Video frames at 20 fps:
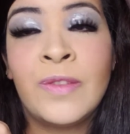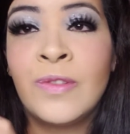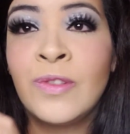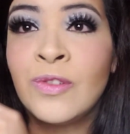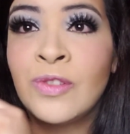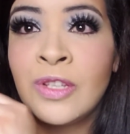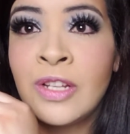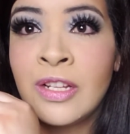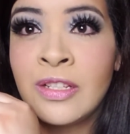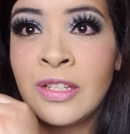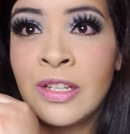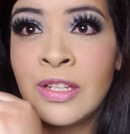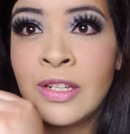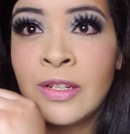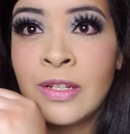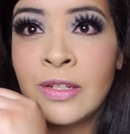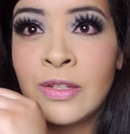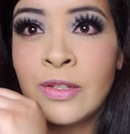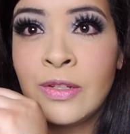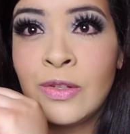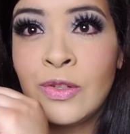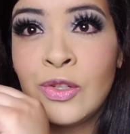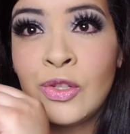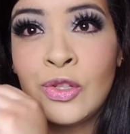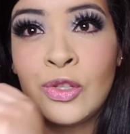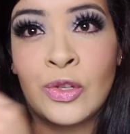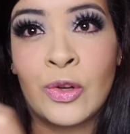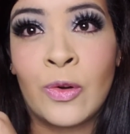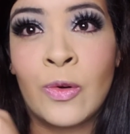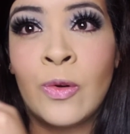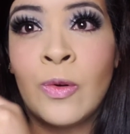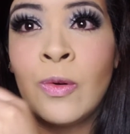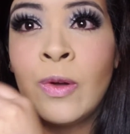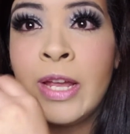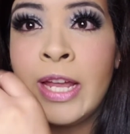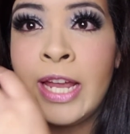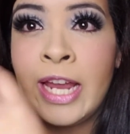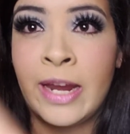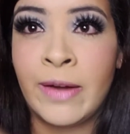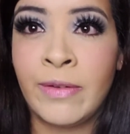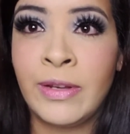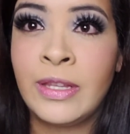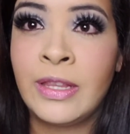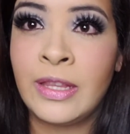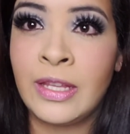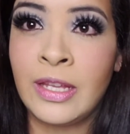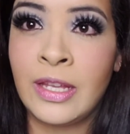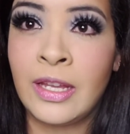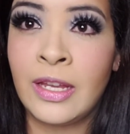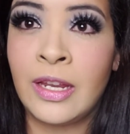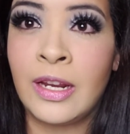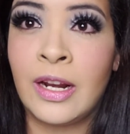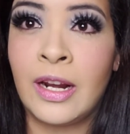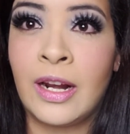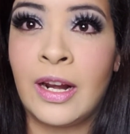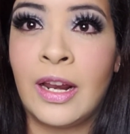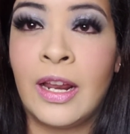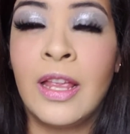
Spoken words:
Even though she doesn't show everything,